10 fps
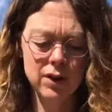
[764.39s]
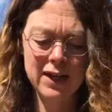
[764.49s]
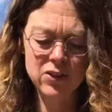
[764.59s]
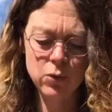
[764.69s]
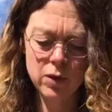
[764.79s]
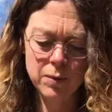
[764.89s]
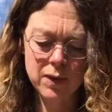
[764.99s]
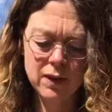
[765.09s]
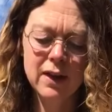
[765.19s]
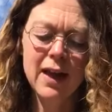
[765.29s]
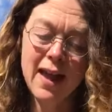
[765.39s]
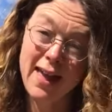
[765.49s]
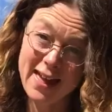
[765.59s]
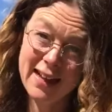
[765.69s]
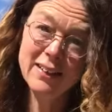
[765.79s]
asked Wilbur.
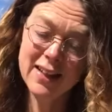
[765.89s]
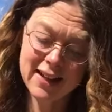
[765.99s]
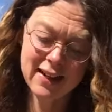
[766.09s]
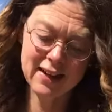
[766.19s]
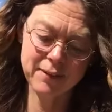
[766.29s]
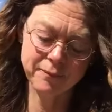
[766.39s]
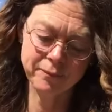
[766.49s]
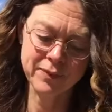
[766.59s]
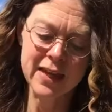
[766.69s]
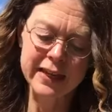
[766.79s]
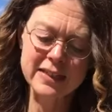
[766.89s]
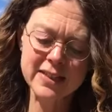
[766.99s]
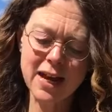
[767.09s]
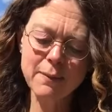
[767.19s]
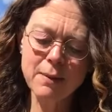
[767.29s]
"Egg laying. It's
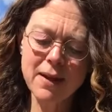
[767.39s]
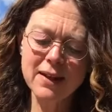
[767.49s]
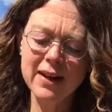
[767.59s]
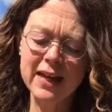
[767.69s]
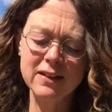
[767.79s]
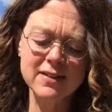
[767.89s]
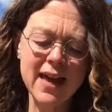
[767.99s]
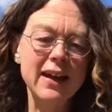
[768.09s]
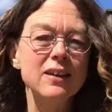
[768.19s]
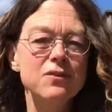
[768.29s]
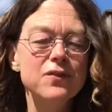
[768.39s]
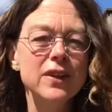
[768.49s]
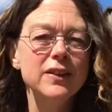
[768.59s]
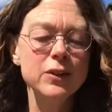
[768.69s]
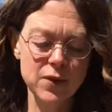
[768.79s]
time I made an egg sack and
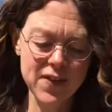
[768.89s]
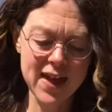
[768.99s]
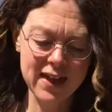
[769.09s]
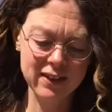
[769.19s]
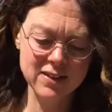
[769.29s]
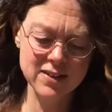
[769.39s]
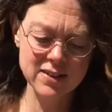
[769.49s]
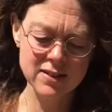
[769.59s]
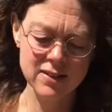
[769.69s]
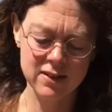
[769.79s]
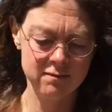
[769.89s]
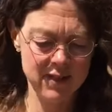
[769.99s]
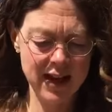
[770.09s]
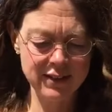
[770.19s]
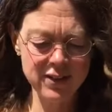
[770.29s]
filled it with eggs."
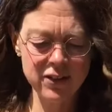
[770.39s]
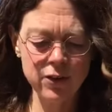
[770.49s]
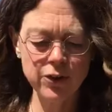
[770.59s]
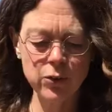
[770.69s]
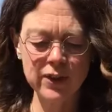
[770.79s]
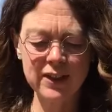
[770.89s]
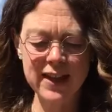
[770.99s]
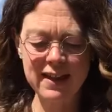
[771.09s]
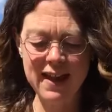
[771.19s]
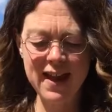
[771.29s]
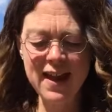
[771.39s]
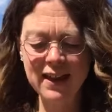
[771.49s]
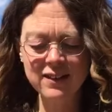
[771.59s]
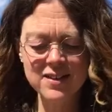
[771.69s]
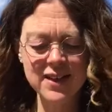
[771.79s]
"I didn't know you could lay
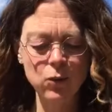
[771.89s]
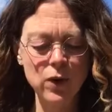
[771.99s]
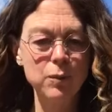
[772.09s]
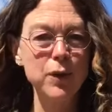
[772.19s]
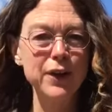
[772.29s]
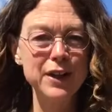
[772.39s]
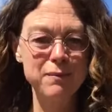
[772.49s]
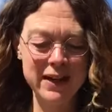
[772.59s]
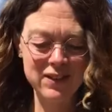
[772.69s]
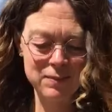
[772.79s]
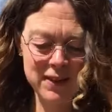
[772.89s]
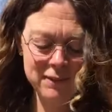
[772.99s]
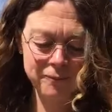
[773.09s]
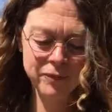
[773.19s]
eggs," said Wilbur in amazement.